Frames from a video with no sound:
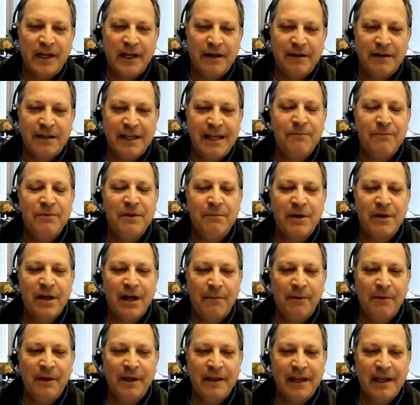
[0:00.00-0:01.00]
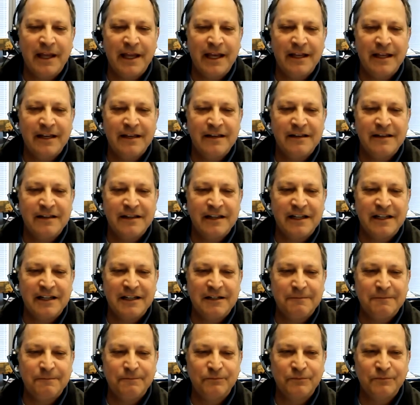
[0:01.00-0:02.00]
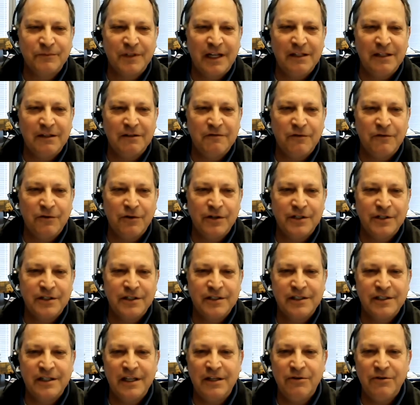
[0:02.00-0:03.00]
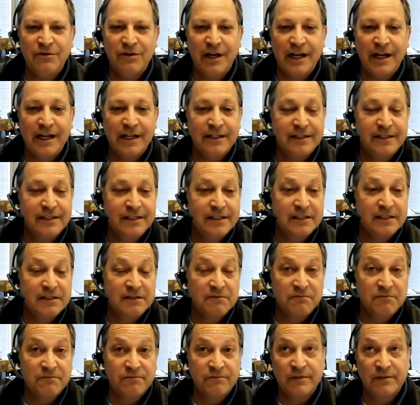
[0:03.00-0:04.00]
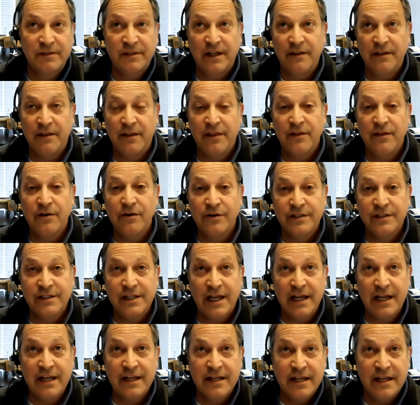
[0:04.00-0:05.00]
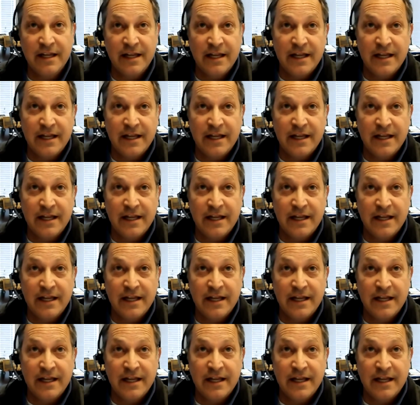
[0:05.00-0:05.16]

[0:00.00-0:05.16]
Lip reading: Keep them coming. And I look forward to seeing you guys on Thursday